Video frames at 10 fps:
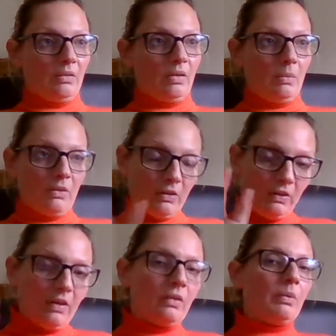So it's
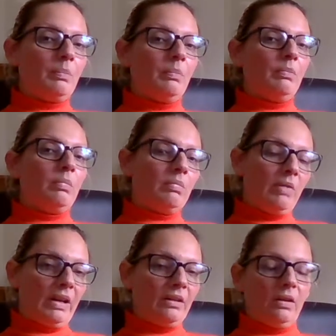just this
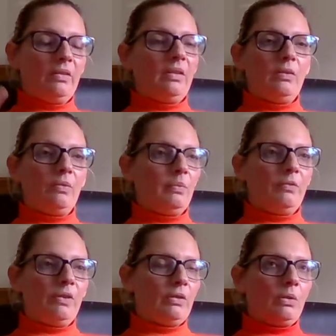recognizing this
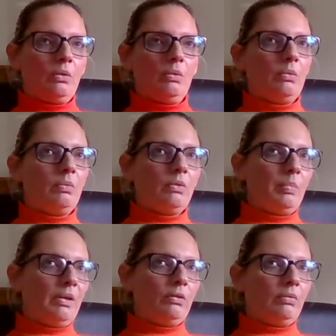physical
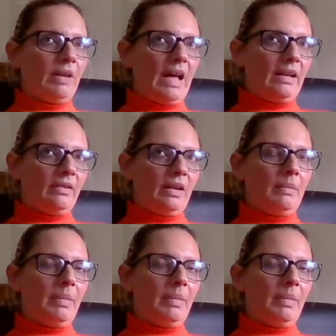spiritual reality,